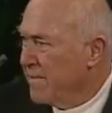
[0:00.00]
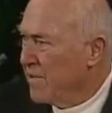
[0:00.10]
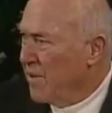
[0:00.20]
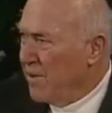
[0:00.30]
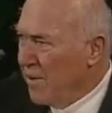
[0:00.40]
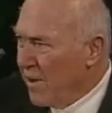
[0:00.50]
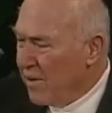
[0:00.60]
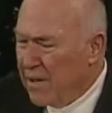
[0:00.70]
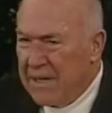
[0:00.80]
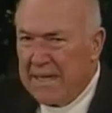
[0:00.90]
The
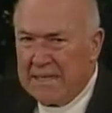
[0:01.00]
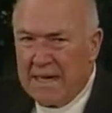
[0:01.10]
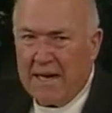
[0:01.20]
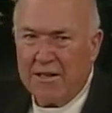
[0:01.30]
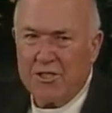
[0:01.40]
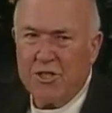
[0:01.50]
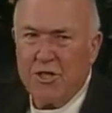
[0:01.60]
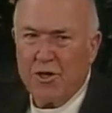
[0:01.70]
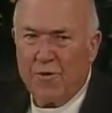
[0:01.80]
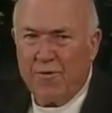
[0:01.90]
Lord desires
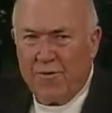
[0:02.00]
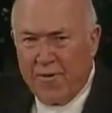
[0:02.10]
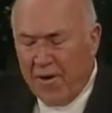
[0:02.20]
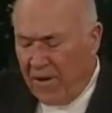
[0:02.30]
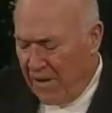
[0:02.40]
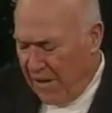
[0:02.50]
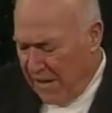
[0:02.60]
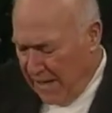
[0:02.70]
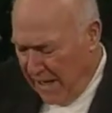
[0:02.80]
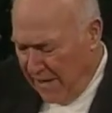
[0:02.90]
your full
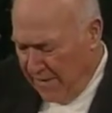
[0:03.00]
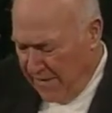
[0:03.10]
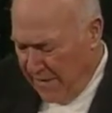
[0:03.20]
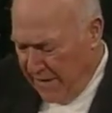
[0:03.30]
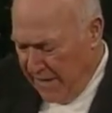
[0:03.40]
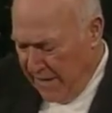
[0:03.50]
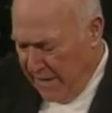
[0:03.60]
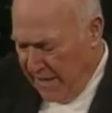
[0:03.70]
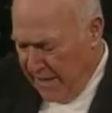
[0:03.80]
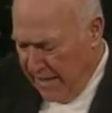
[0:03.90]
love
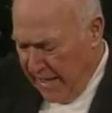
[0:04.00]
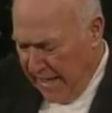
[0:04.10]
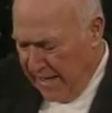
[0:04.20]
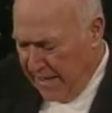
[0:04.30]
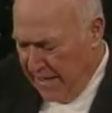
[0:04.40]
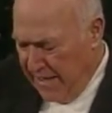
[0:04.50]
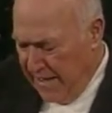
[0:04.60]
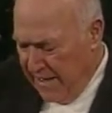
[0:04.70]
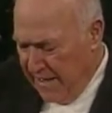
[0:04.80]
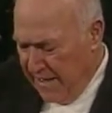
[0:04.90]
and
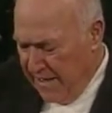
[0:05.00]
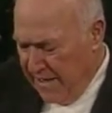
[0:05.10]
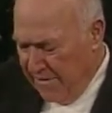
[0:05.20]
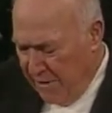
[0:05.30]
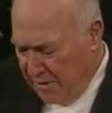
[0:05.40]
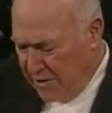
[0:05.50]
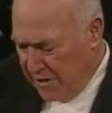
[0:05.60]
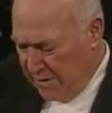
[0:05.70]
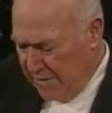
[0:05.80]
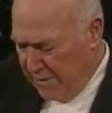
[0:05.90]
devotion.